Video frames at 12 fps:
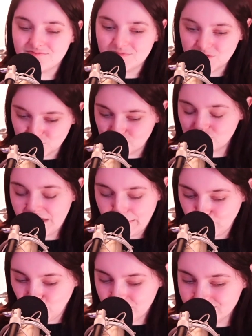So do that
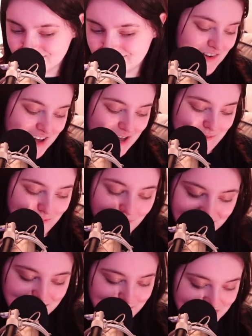more. Okay,
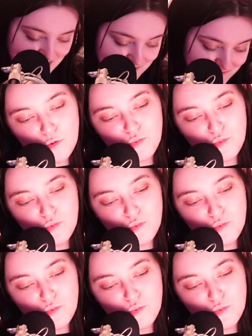point number 9.